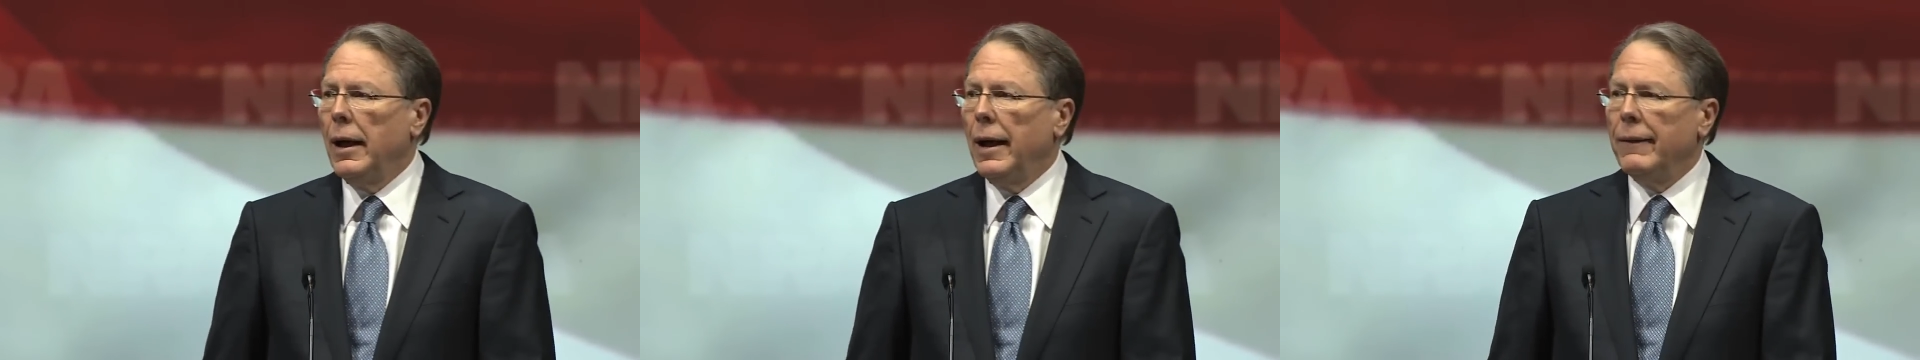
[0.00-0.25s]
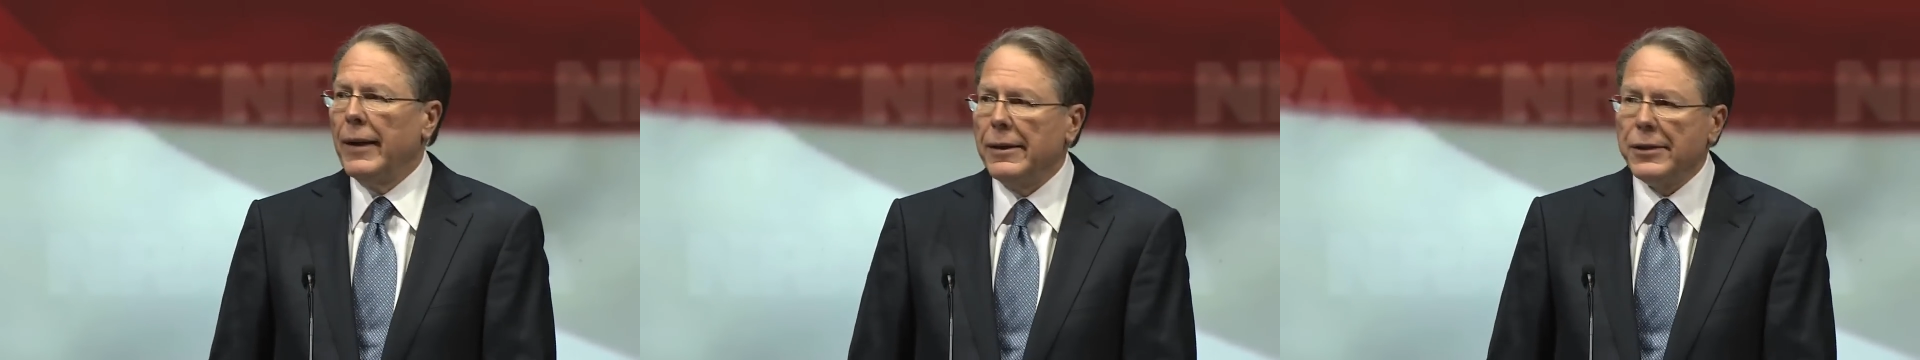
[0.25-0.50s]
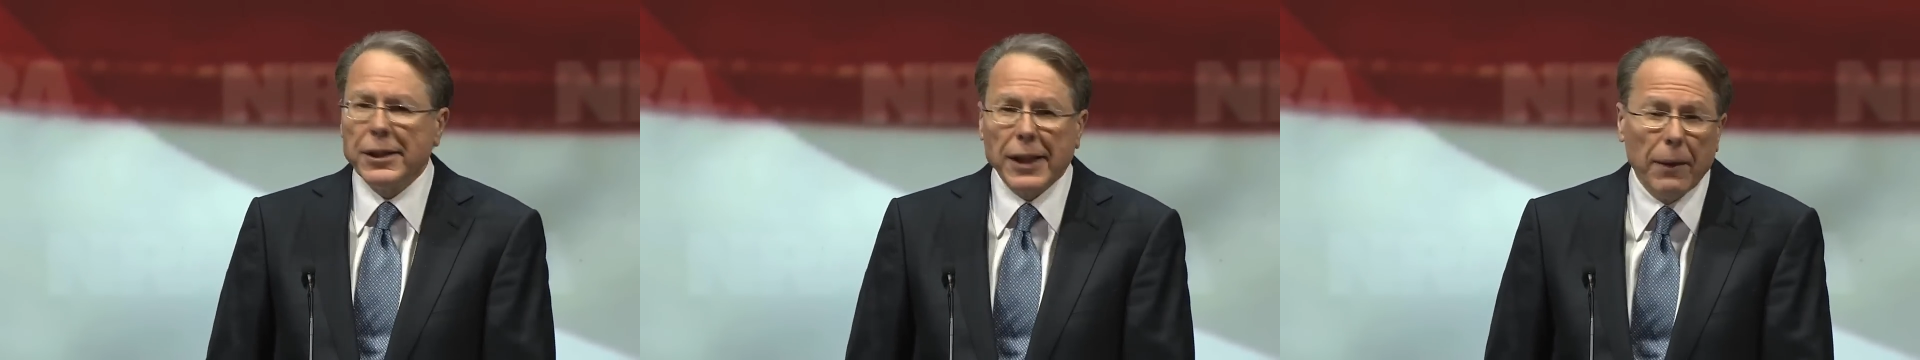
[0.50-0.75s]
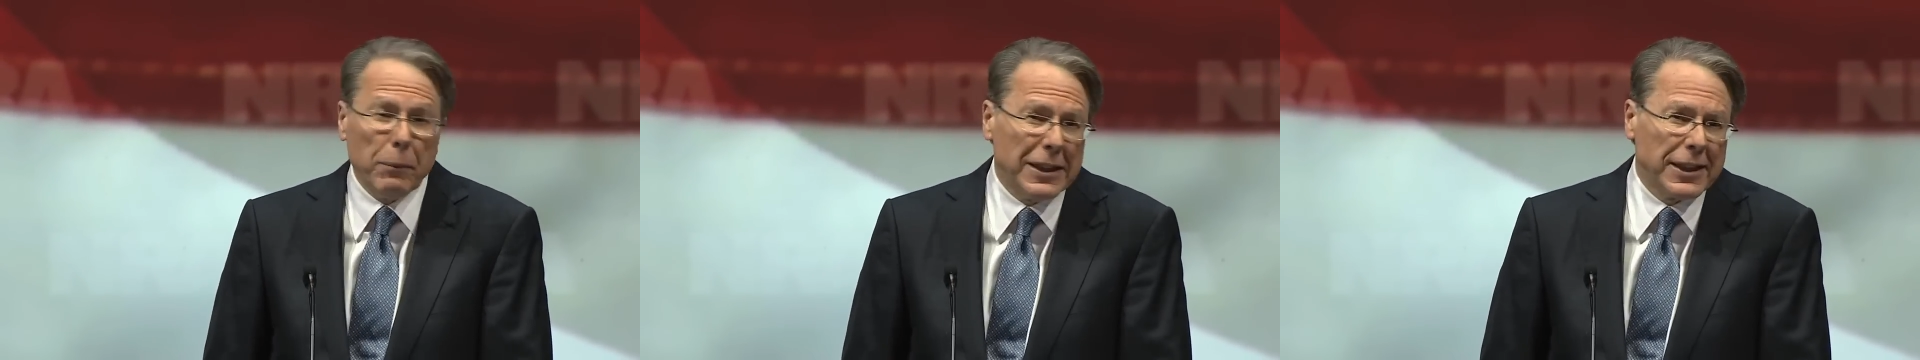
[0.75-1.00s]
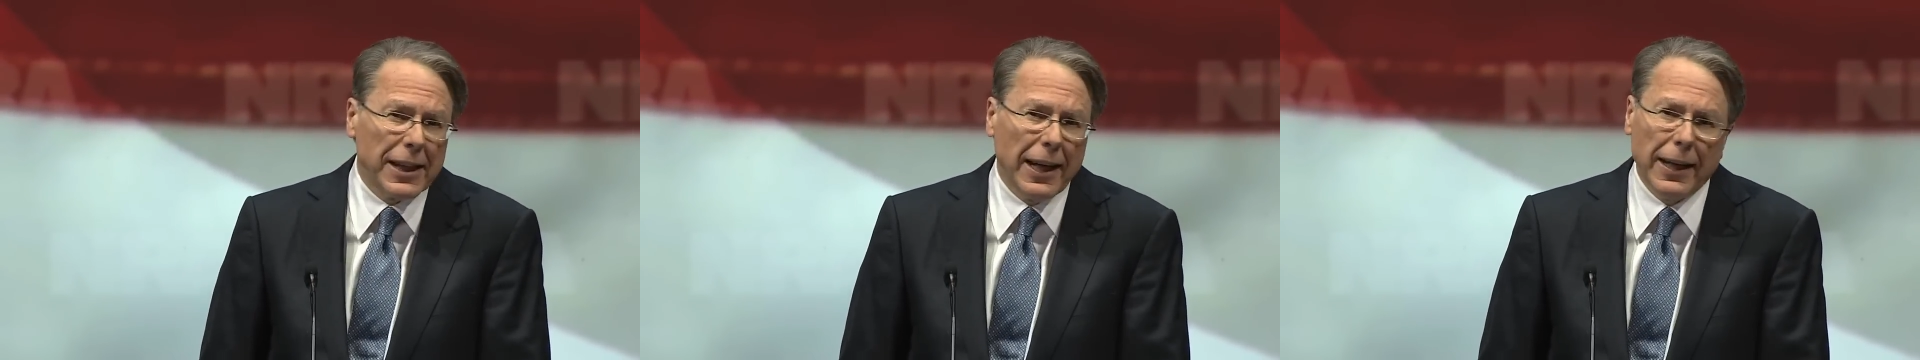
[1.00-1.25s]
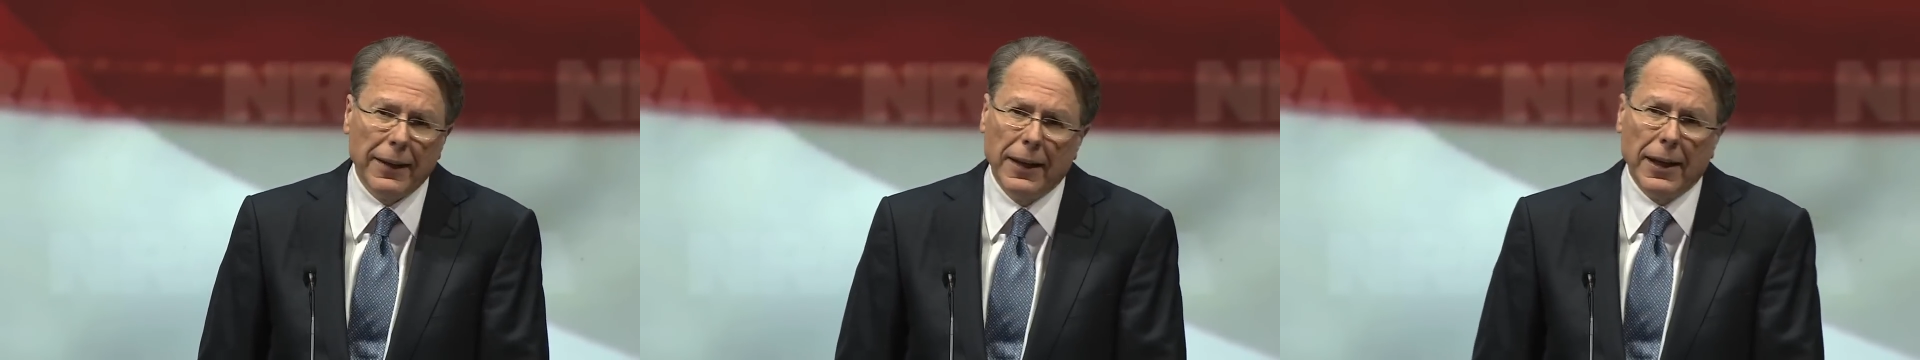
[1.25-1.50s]
and they've said, been
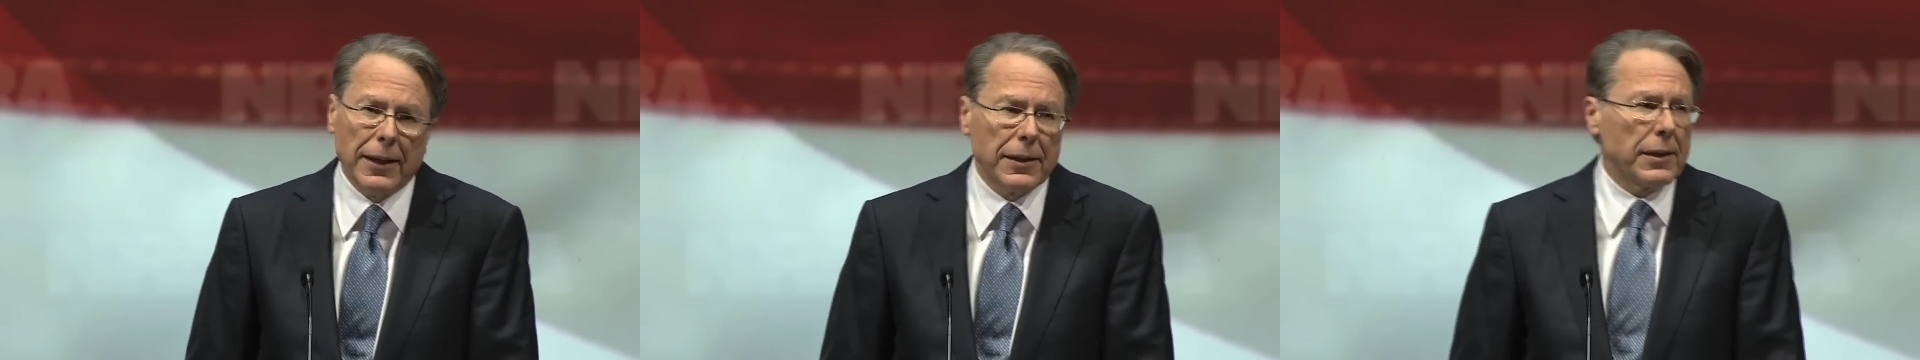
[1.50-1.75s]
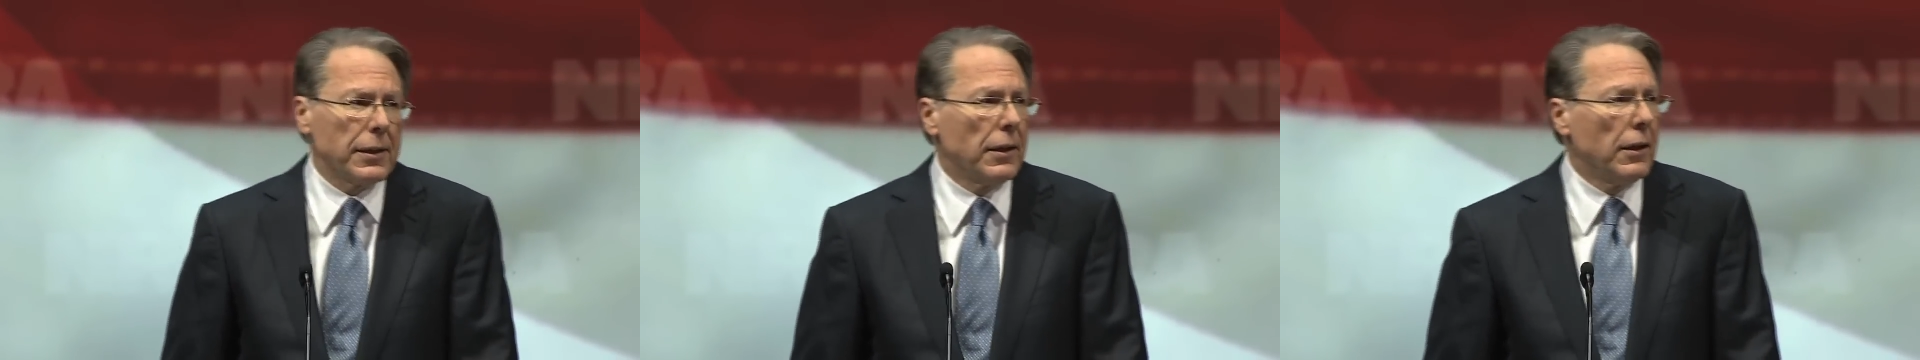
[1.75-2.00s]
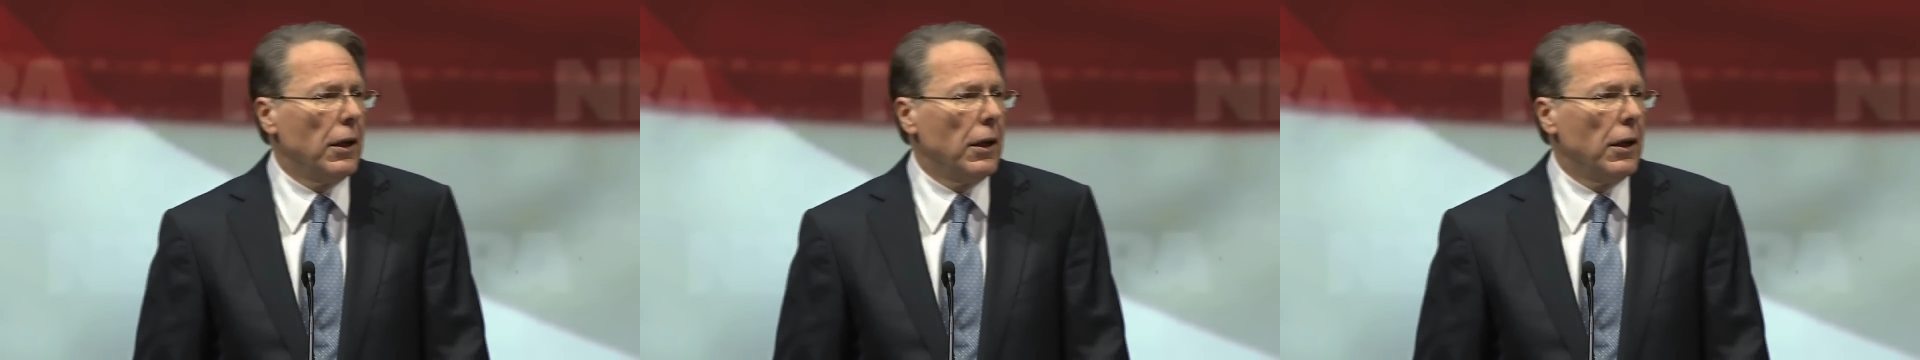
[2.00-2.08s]
saying this